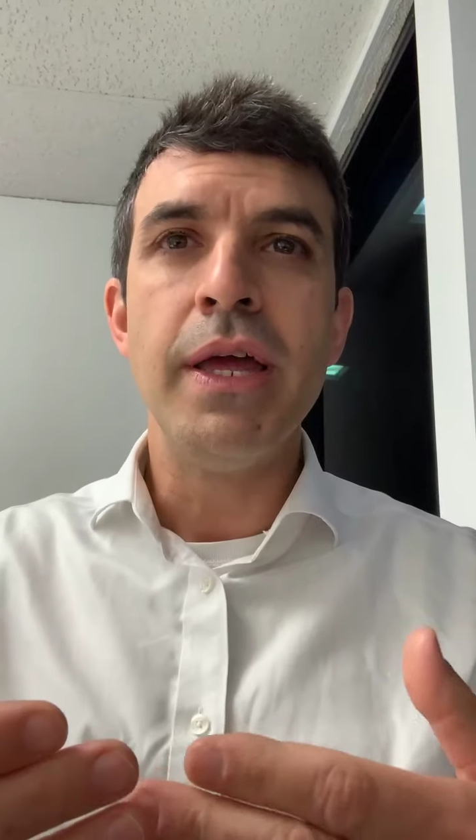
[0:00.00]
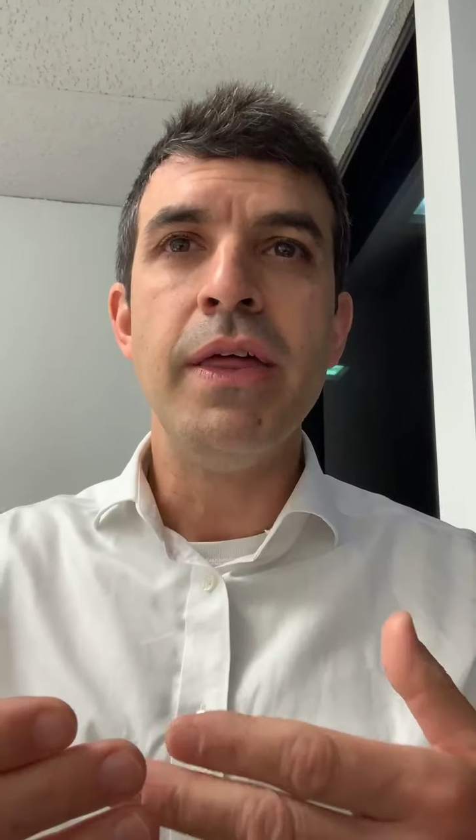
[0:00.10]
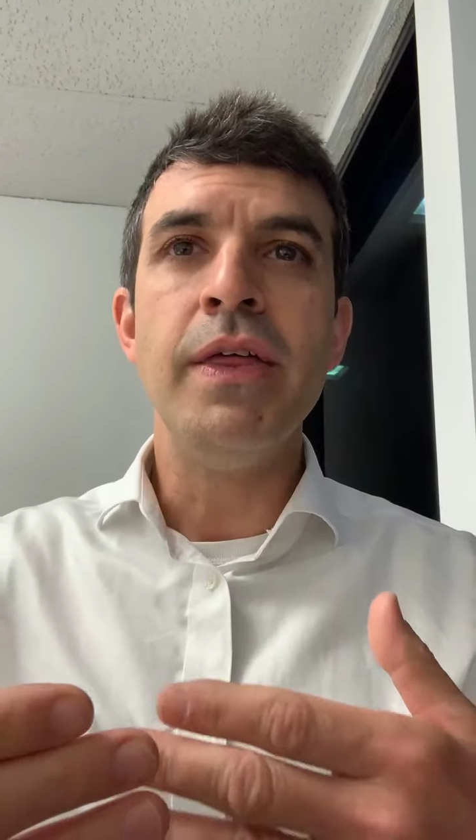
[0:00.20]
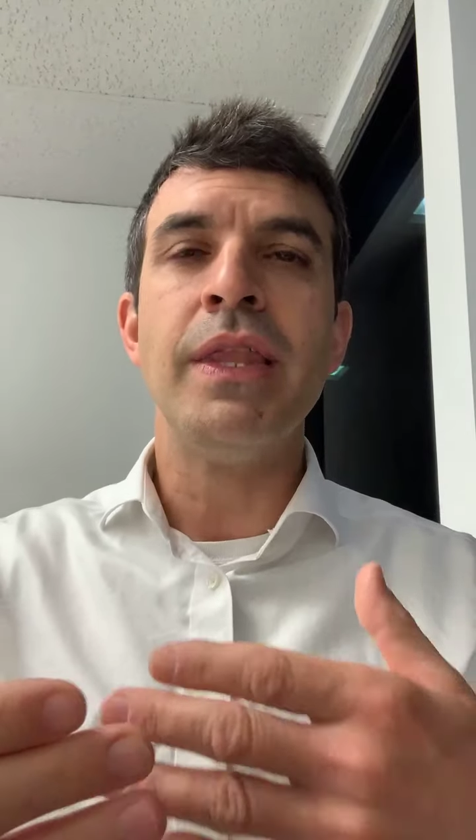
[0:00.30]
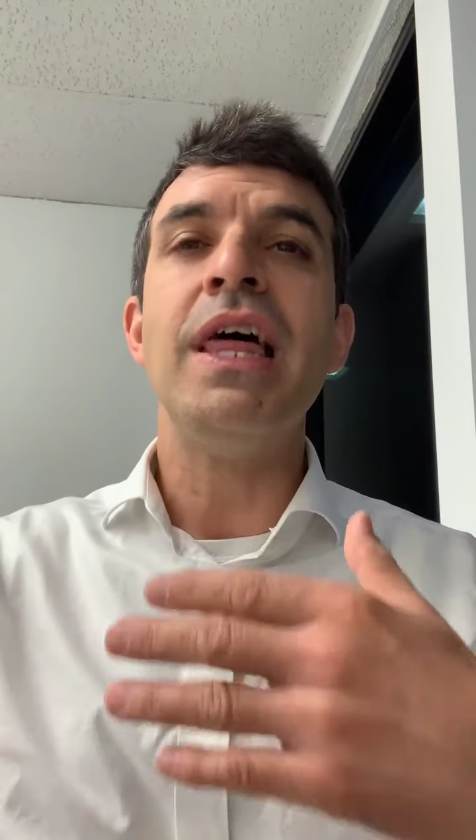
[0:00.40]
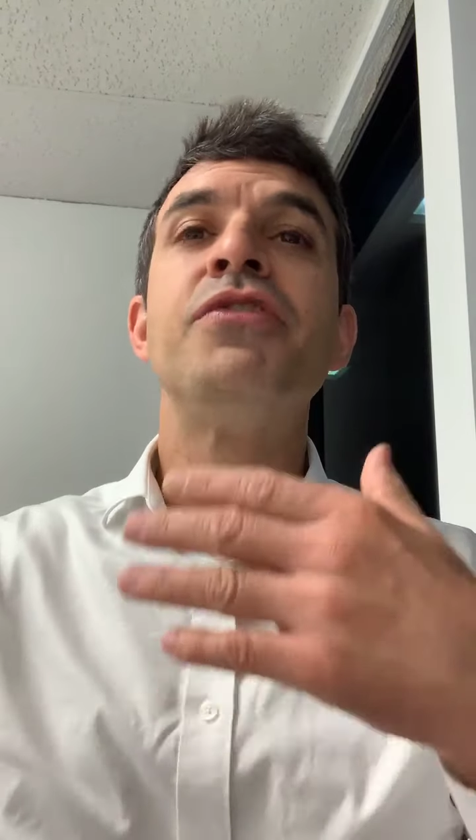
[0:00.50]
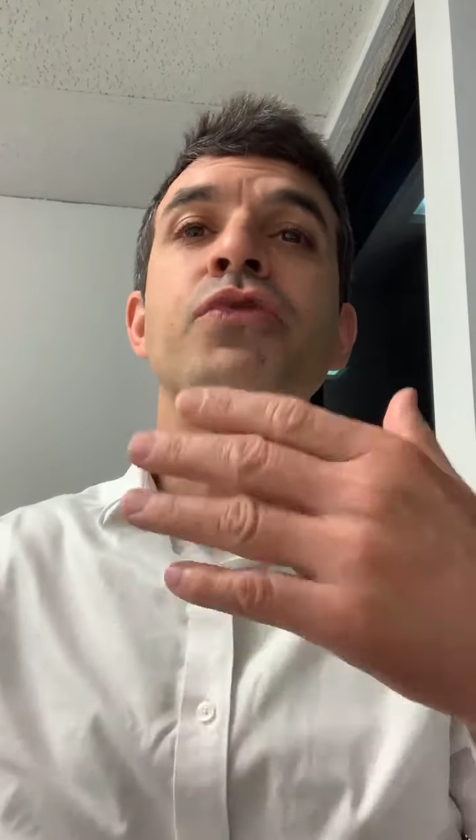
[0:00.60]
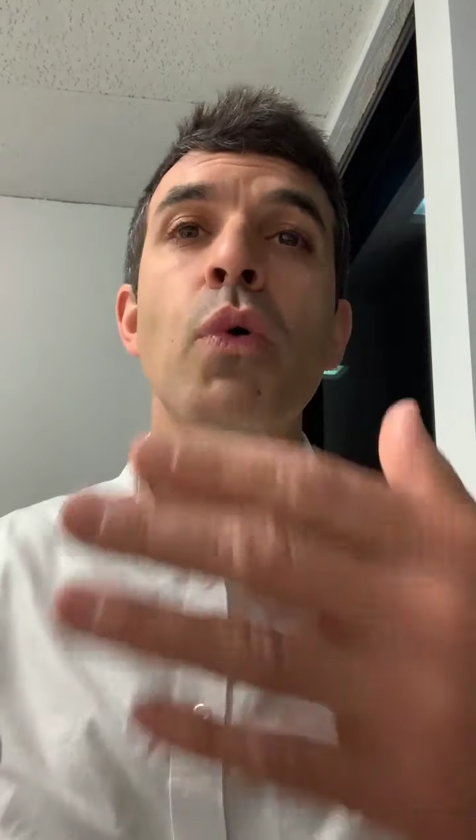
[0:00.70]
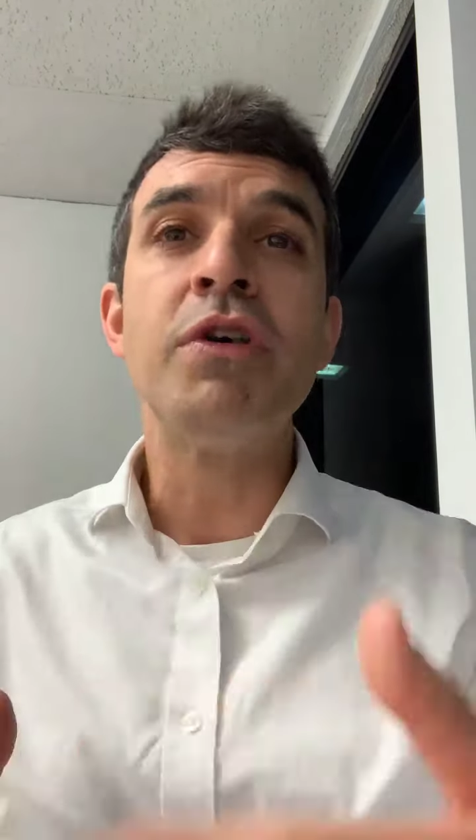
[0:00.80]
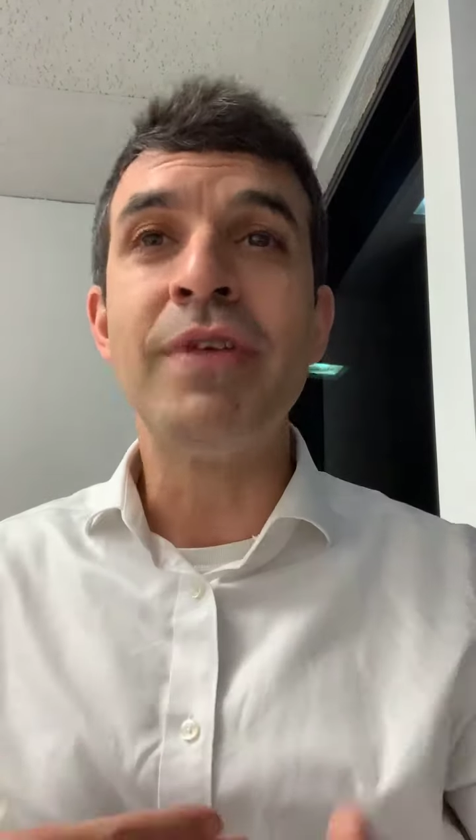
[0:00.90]

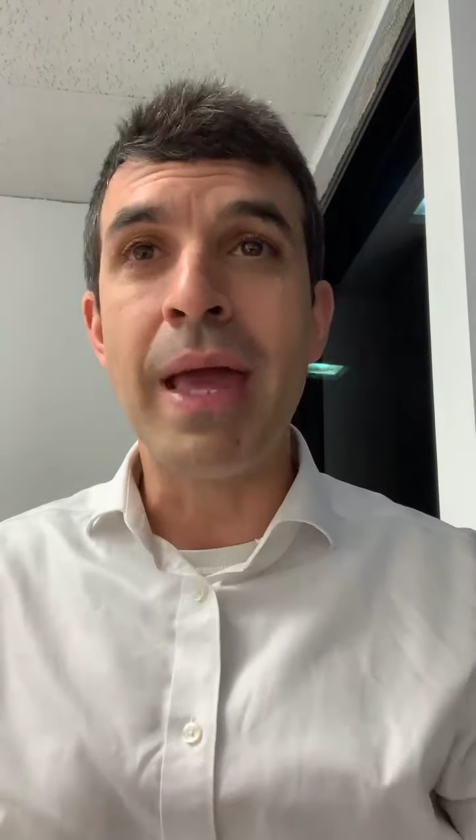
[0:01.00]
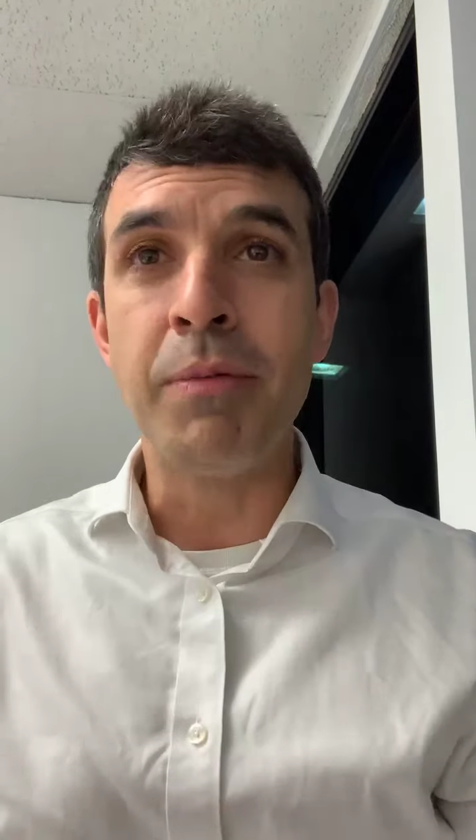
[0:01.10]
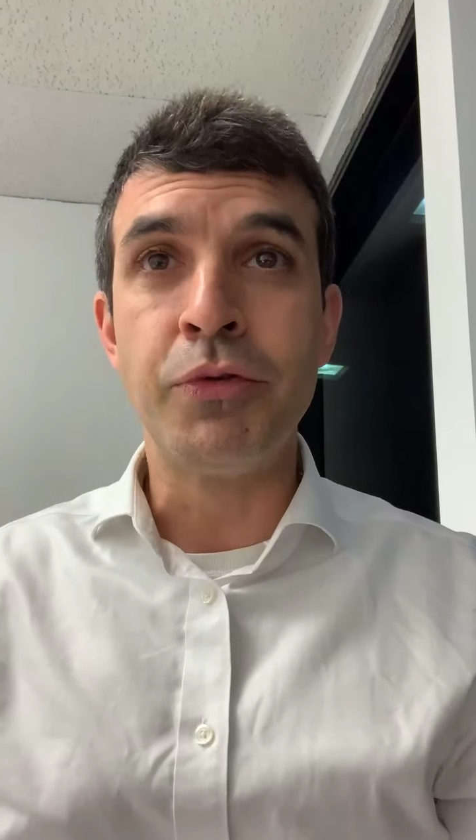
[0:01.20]
is able